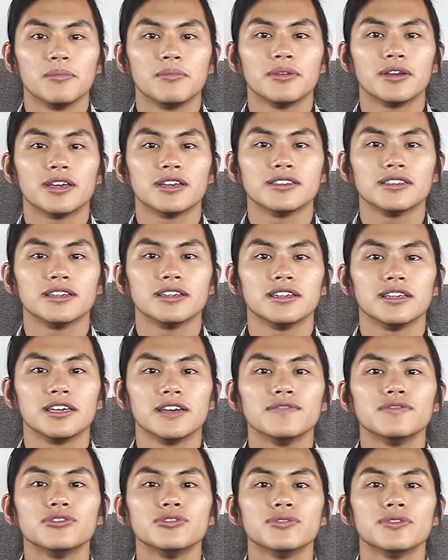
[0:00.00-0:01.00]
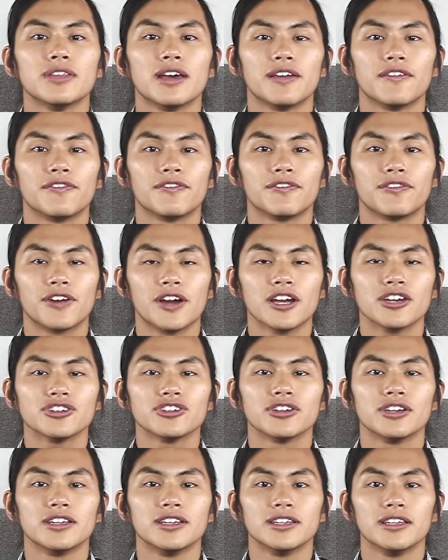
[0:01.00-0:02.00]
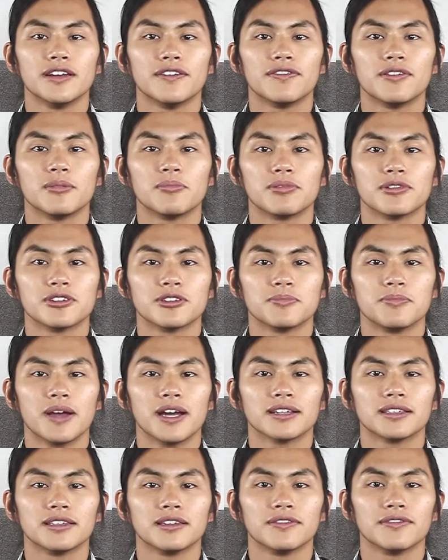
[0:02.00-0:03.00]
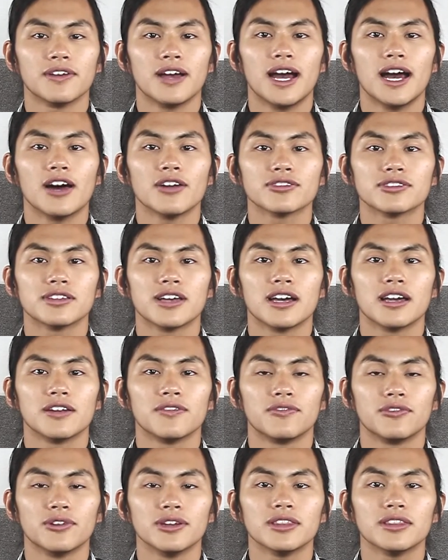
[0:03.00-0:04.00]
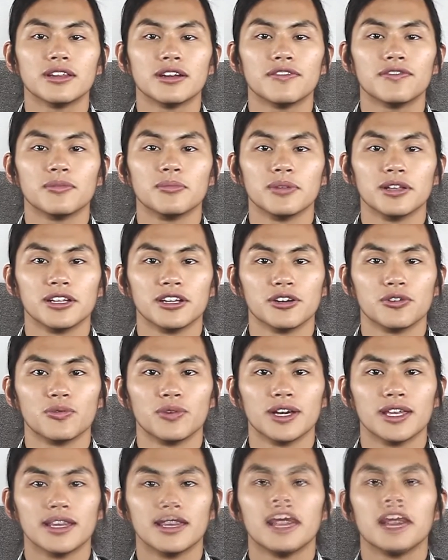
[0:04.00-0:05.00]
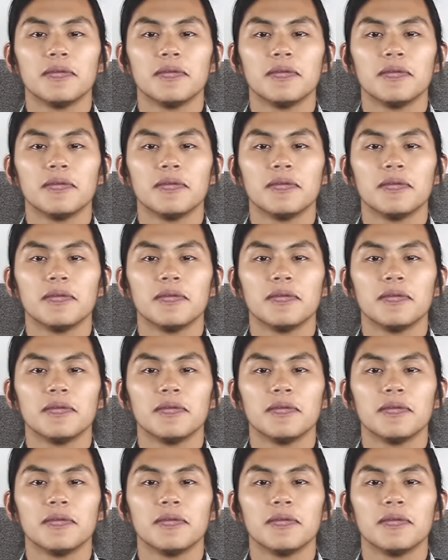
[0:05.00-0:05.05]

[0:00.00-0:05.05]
because it gives you that fresh and different perspective outside of what they're familiar with.